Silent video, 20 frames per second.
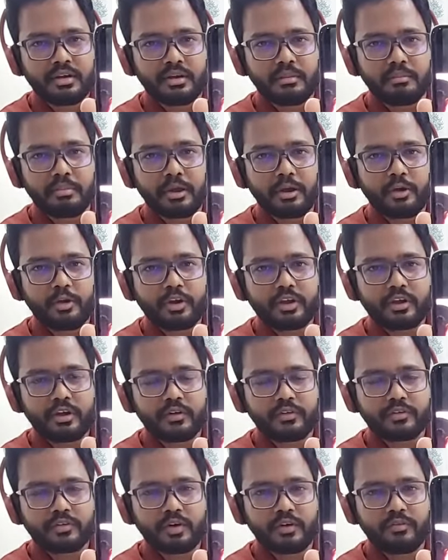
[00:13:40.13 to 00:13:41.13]
Ballooning
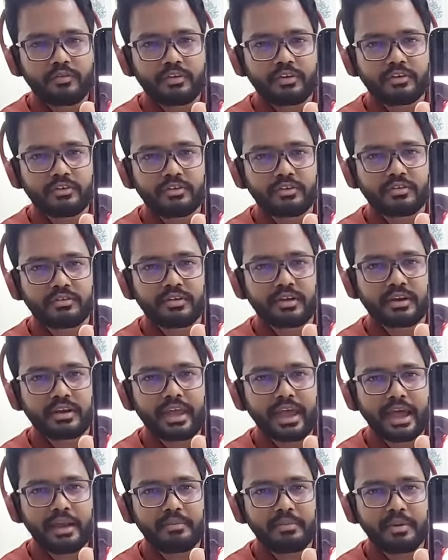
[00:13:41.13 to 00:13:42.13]
of soft tissues, there
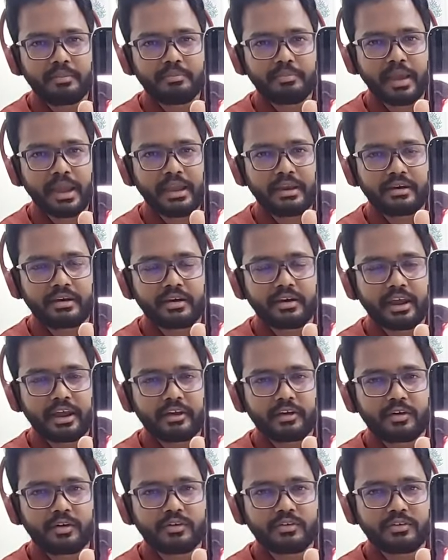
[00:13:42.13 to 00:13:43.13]
can be pain,
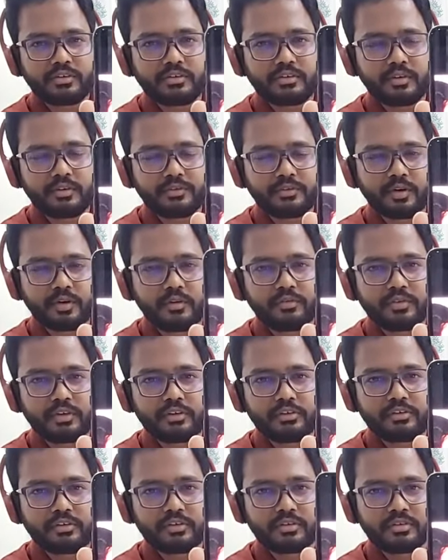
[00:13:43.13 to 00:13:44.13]
necrosis of soft
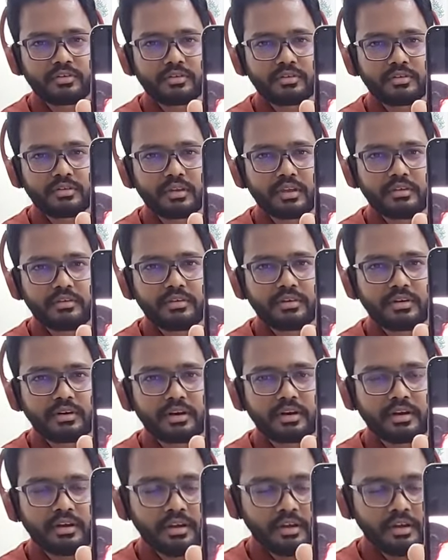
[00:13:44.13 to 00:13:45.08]
tissues, isn't it?